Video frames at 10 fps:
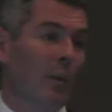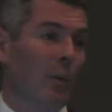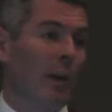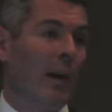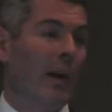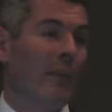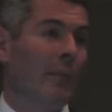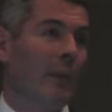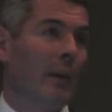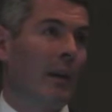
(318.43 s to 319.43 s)
where,
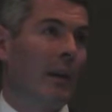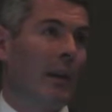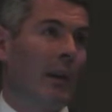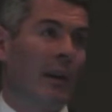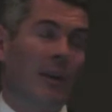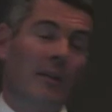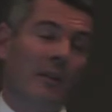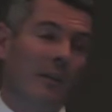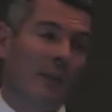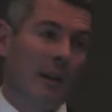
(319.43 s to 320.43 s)
and I don't
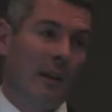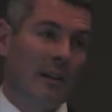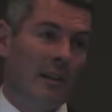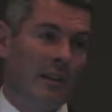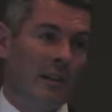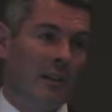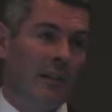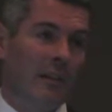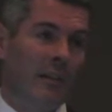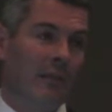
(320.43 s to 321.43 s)
think the market is
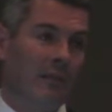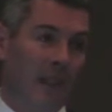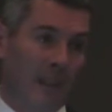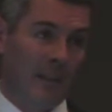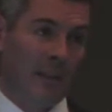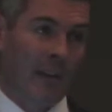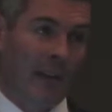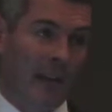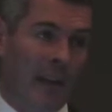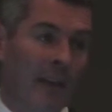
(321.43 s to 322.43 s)
necessarily ready for
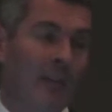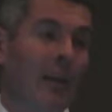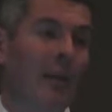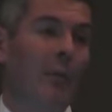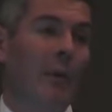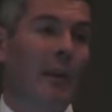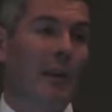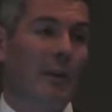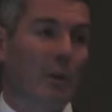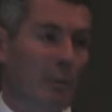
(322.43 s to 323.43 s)
that yet, where
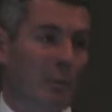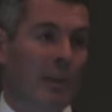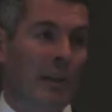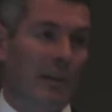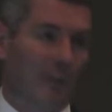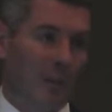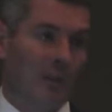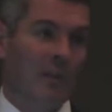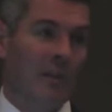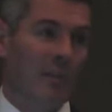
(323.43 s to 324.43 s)
there could be
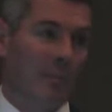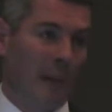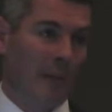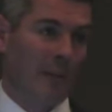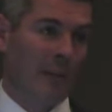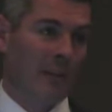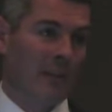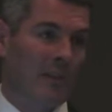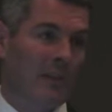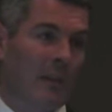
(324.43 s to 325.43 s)
efficiencies and
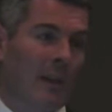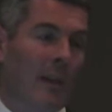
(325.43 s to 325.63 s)
benefits,